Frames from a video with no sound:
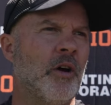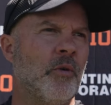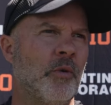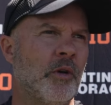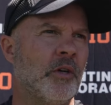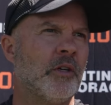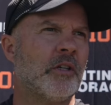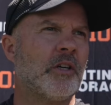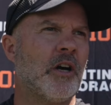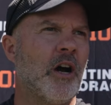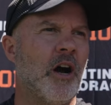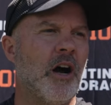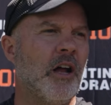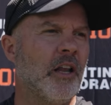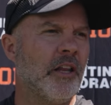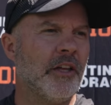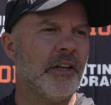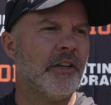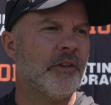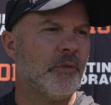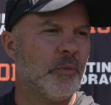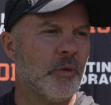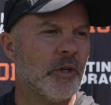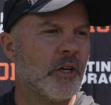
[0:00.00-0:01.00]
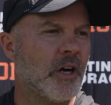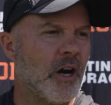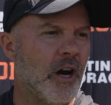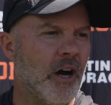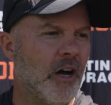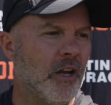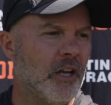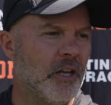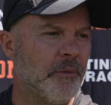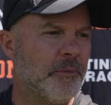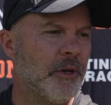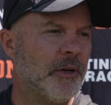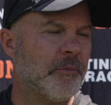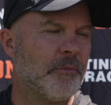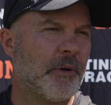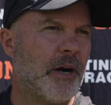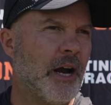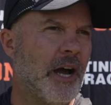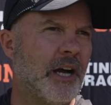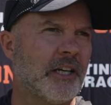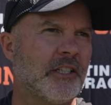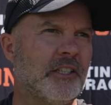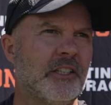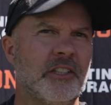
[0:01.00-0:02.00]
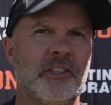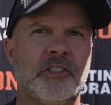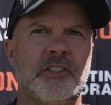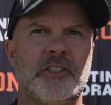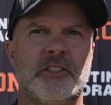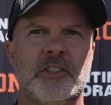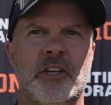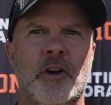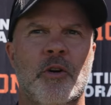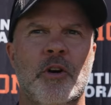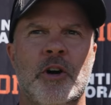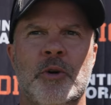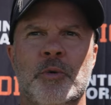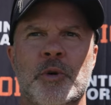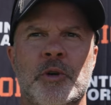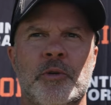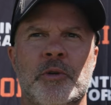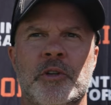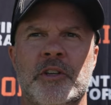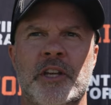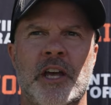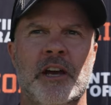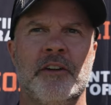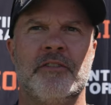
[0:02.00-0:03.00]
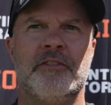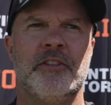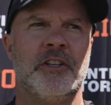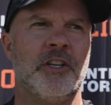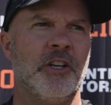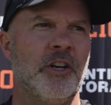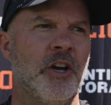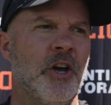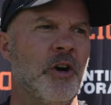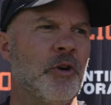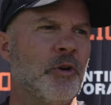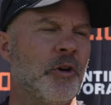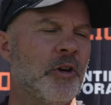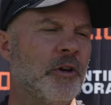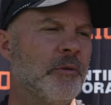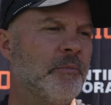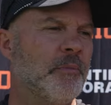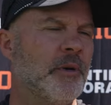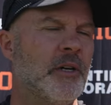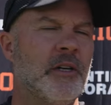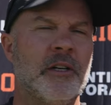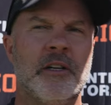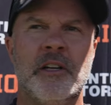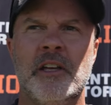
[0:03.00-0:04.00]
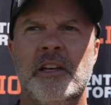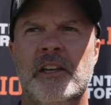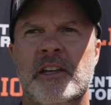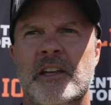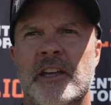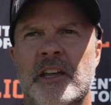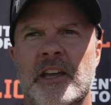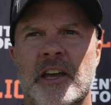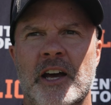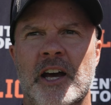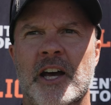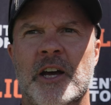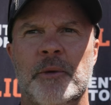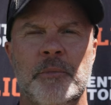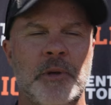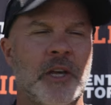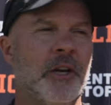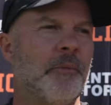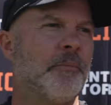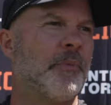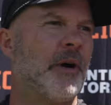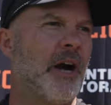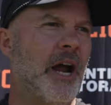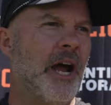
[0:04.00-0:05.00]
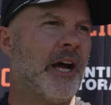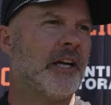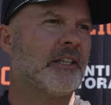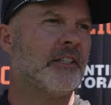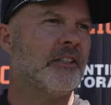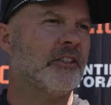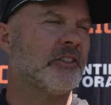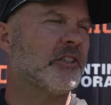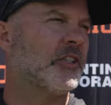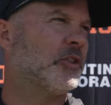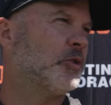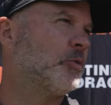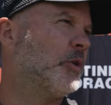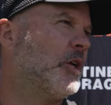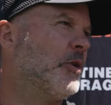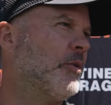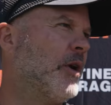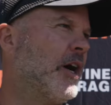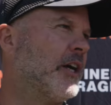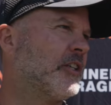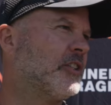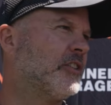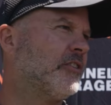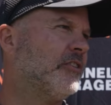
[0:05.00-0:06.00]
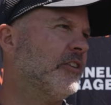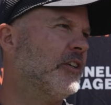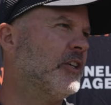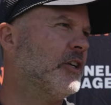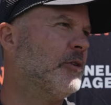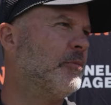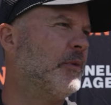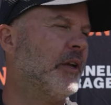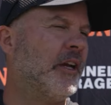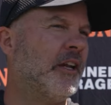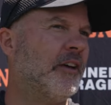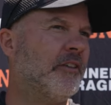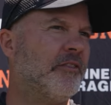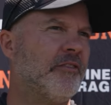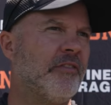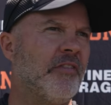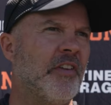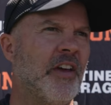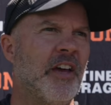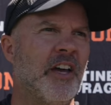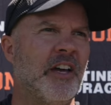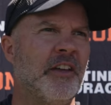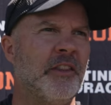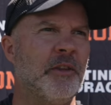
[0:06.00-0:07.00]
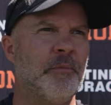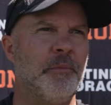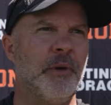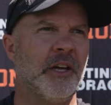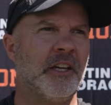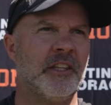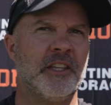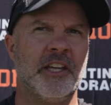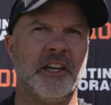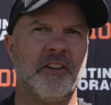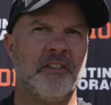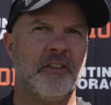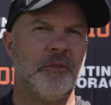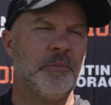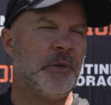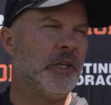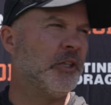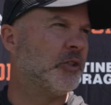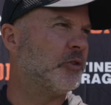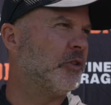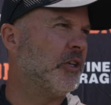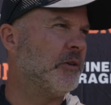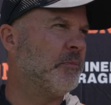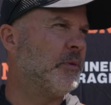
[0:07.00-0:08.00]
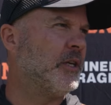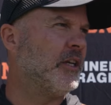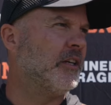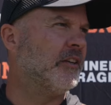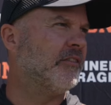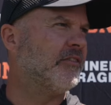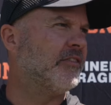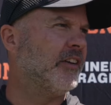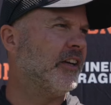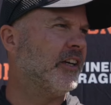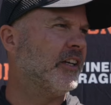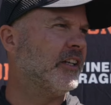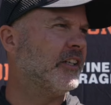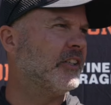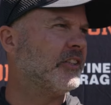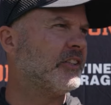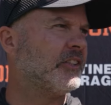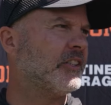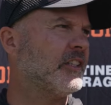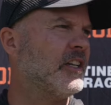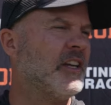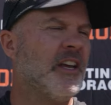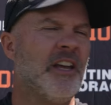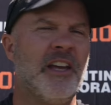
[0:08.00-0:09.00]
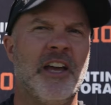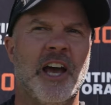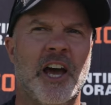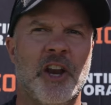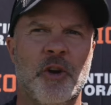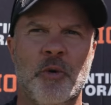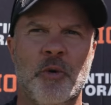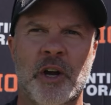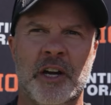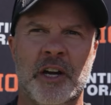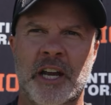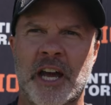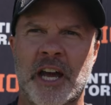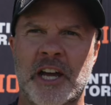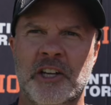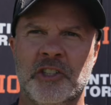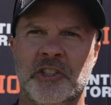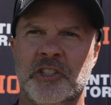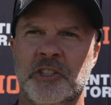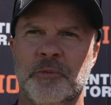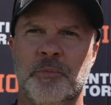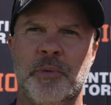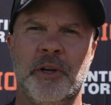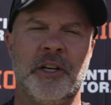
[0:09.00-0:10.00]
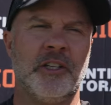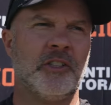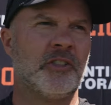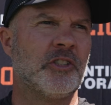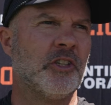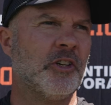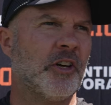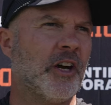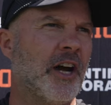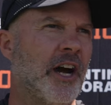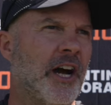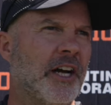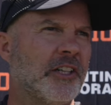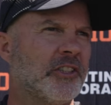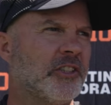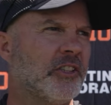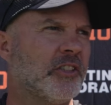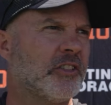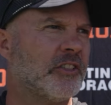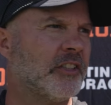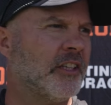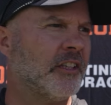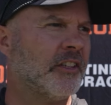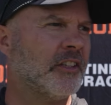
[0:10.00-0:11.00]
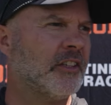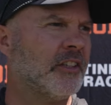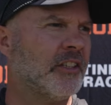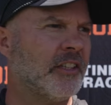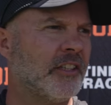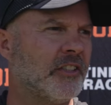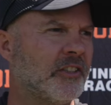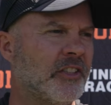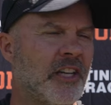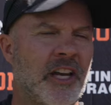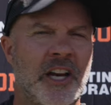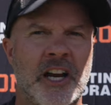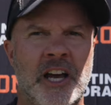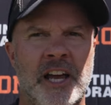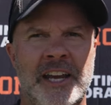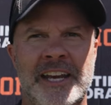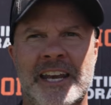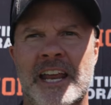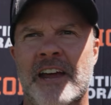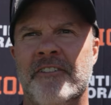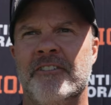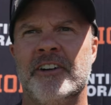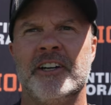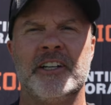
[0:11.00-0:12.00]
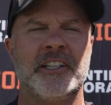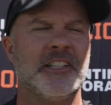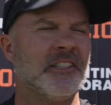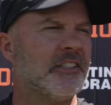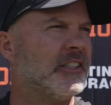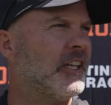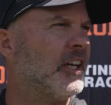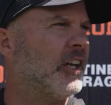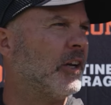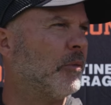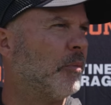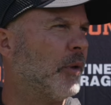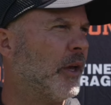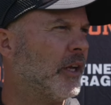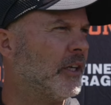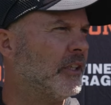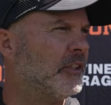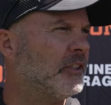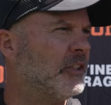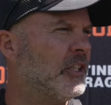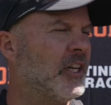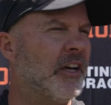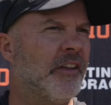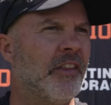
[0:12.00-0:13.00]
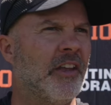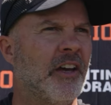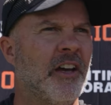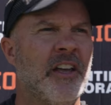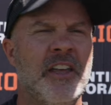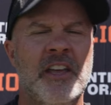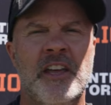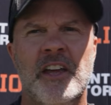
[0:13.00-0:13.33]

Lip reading: We'll call them in practice, or we will definitely note them in practice as we watch film. And if the big thing for me is repeat offenders, I don't want guys to play so cautious that they're saying I never can take a penalty. Yeah.